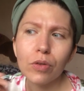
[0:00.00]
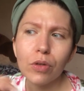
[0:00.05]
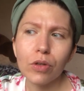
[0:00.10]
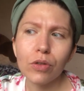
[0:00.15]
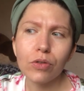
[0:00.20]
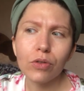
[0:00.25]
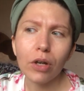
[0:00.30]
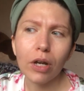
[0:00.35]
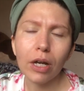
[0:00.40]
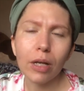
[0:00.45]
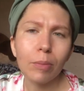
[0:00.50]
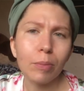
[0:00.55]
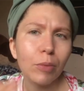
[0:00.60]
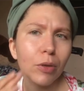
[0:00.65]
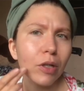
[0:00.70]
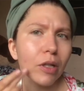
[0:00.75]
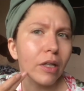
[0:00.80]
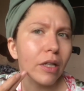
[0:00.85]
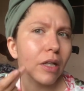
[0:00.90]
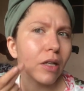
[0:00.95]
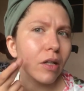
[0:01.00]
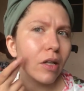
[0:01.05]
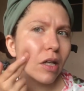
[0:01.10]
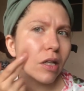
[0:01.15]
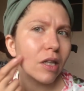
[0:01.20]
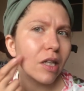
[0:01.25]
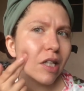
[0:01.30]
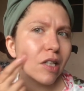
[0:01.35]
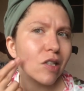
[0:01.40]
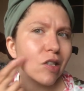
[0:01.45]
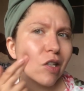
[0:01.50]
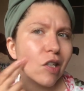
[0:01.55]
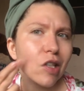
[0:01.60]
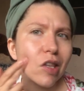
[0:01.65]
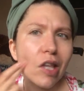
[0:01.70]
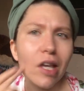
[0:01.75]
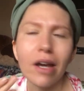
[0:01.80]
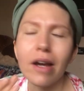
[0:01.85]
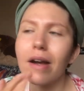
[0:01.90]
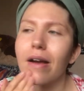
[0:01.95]
I'll try and put a little on that zit
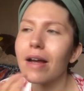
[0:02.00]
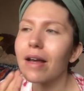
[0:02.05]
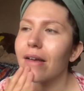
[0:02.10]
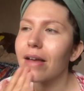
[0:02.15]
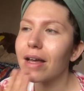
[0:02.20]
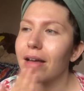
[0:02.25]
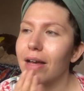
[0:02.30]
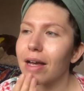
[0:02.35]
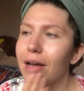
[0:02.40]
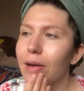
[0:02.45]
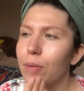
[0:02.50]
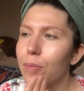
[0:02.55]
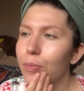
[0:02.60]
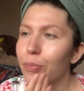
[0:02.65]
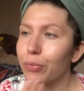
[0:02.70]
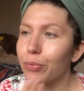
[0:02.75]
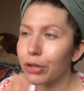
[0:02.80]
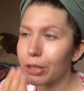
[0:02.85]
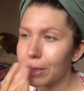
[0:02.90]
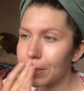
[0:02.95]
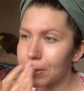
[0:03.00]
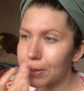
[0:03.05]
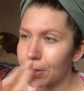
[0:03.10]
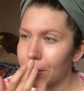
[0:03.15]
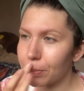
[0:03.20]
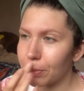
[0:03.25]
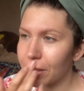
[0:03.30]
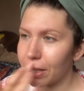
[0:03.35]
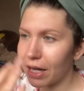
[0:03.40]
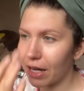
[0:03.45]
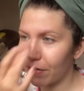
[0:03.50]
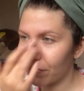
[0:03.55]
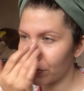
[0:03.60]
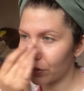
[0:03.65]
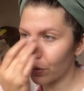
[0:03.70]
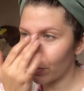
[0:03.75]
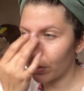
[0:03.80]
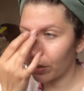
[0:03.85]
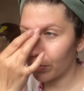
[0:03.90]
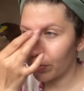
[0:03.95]
there. Pretty sure I'm gonna have to
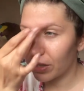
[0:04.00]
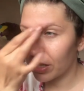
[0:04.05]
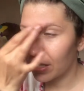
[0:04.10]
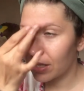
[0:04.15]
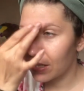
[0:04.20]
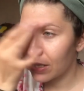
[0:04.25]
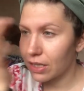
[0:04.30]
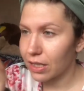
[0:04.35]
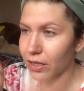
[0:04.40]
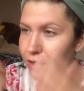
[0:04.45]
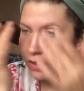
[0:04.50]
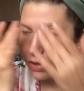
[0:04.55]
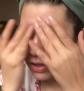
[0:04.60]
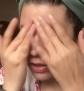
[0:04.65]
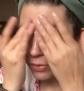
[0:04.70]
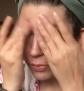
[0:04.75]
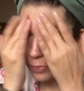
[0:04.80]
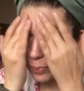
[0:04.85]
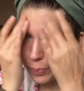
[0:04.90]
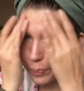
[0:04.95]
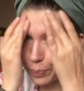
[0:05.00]
go in with concealer though.